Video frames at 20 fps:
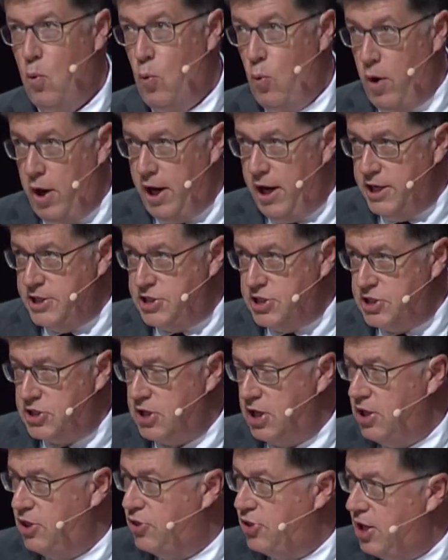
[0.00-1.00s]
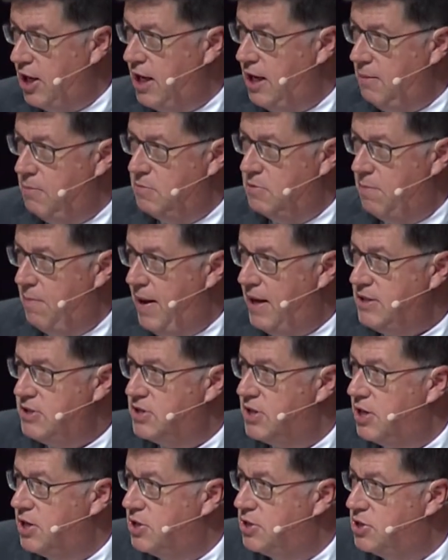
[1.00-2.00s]
religiously themed
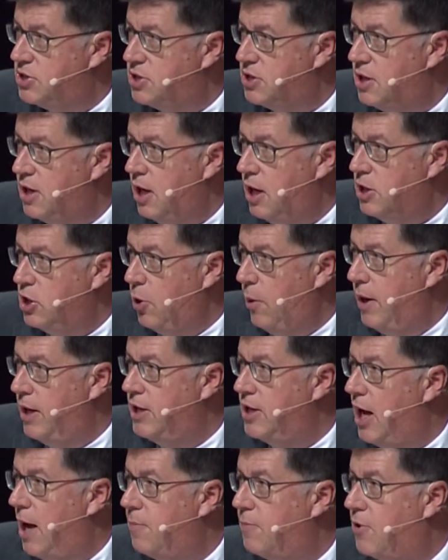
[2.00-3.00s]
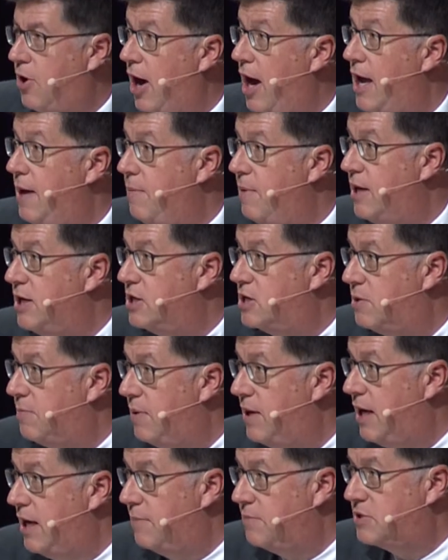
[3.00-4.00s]
message to end up claiming to
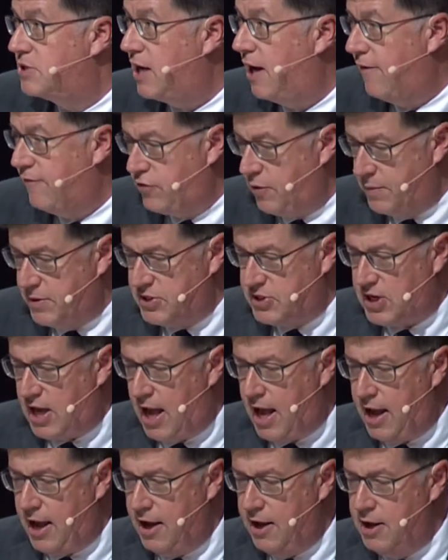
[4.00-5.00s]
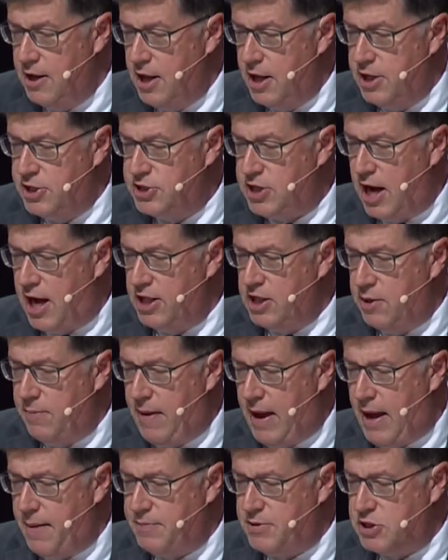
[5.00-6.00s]
be himself the Messiah, John the
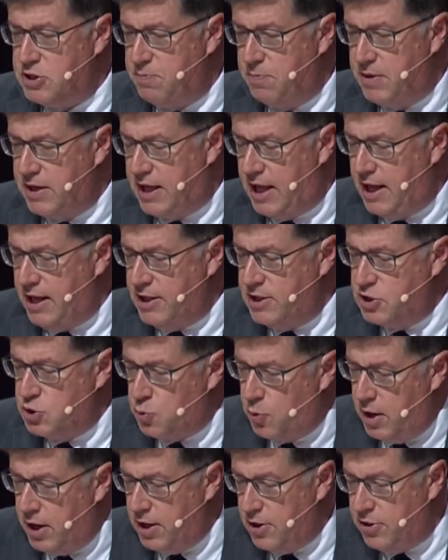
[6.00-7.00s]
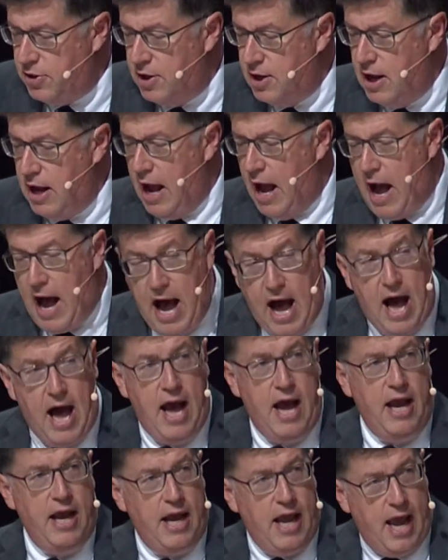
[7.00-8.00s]
Baptist begins with,
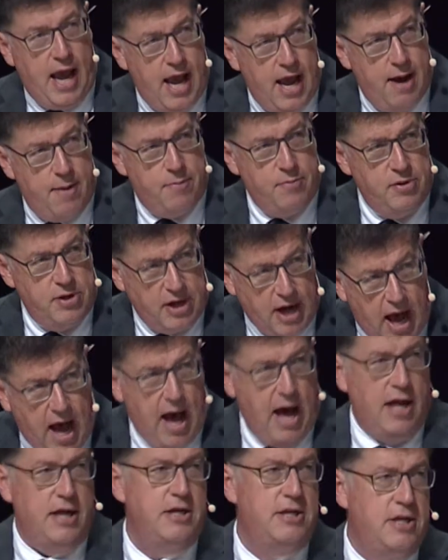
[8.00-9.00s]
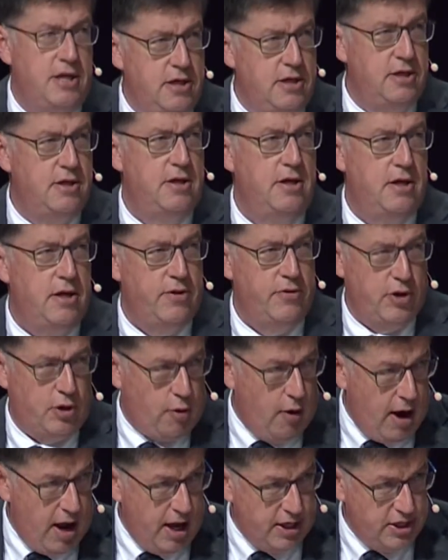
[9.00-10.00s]
I am not the
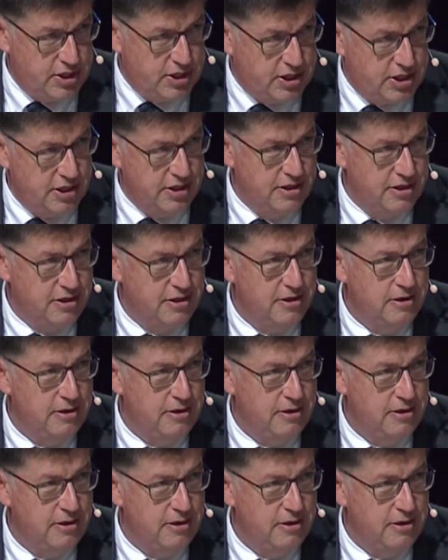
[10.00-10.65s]
Christ.